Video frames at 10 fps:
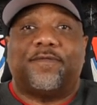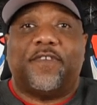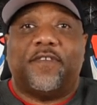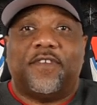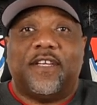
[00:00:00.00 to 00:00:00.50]

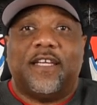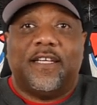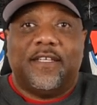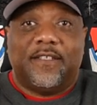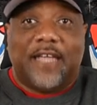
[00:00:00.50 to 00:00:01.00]

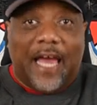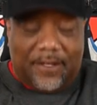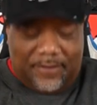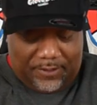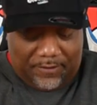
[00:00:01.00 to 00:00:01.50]
15
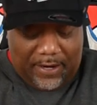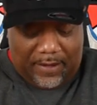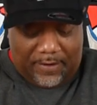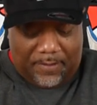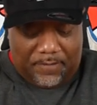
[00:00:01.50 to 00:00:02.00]
gallons of
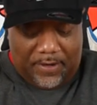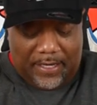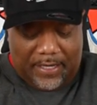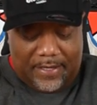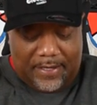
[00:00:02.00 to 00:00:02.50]
Crown." I'm gonna be
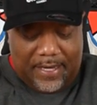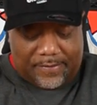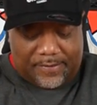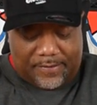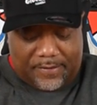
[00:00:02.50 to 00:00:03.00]
like,
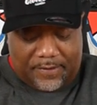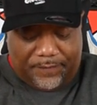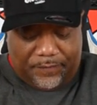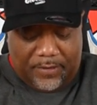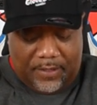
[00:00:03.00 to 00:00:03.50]
"Yes,
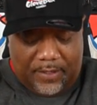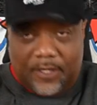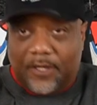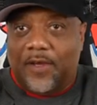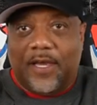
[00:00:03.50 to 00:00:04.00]

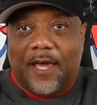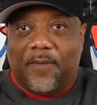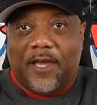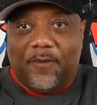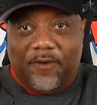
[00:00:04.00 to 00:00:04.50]
you ain't gotta
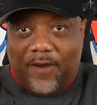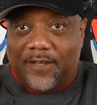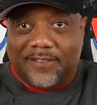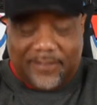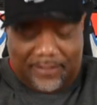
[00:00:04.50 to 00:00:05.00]
pay me
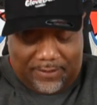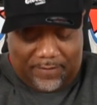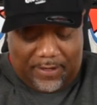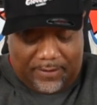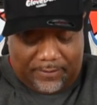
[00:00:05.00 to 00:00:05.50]
Crown. Just send the
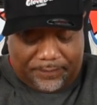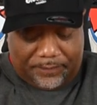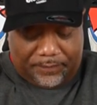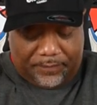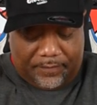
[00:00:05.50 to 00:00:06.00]
Crown."
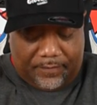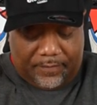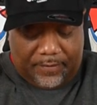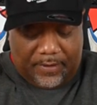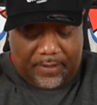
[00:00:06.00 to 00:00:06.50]

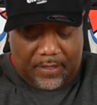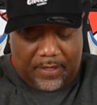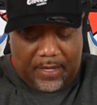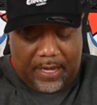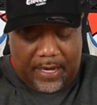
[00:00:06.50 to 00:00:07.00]

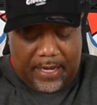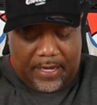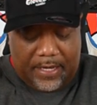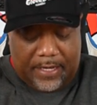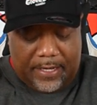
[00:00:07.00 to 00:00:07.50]
All
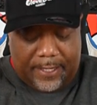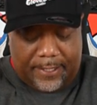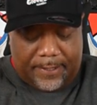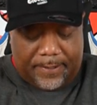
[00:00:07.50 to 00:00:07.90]
right. Uh,